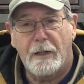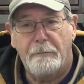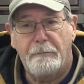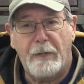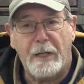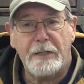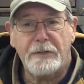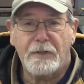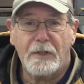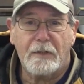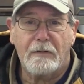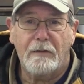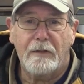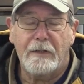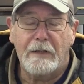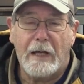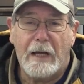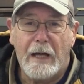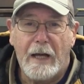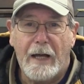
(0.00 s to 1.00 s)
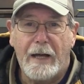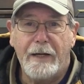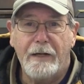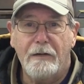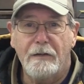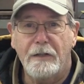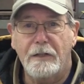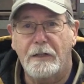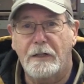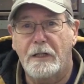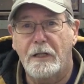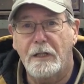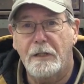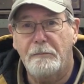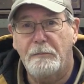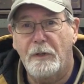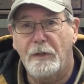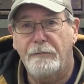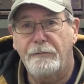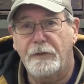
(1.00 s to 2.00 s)
Basically, the higher you get
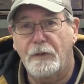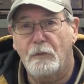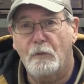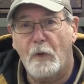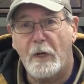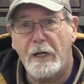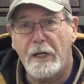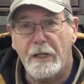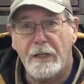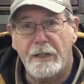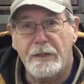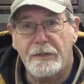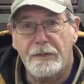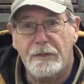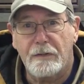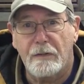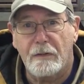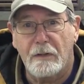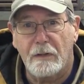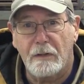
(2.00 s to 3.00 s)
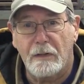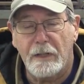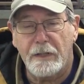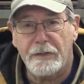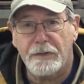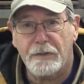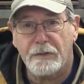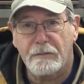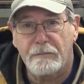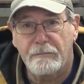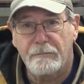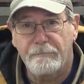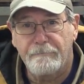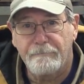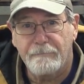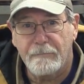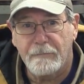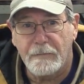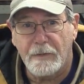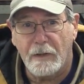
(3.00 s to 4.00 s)
above your ways, the
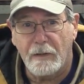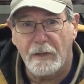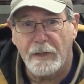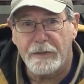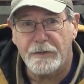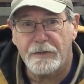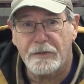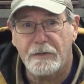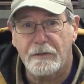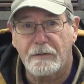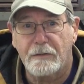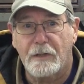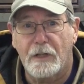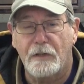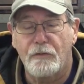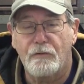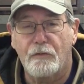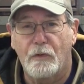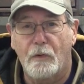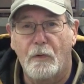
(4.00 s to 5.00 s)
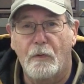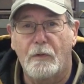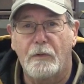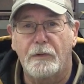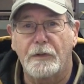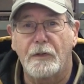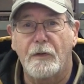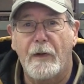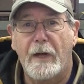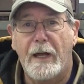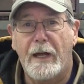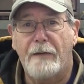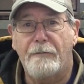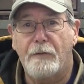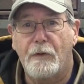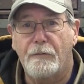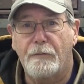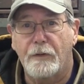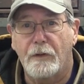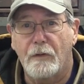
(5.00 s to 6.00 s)
less control you have
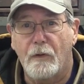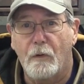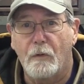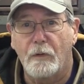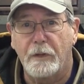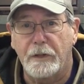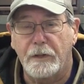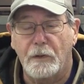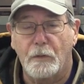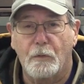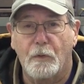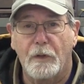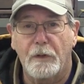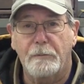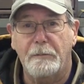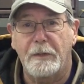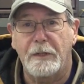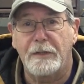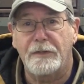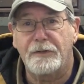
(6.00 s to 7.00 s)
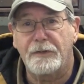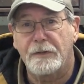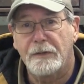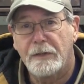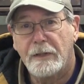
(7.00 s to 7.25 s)
over holding your workpiece.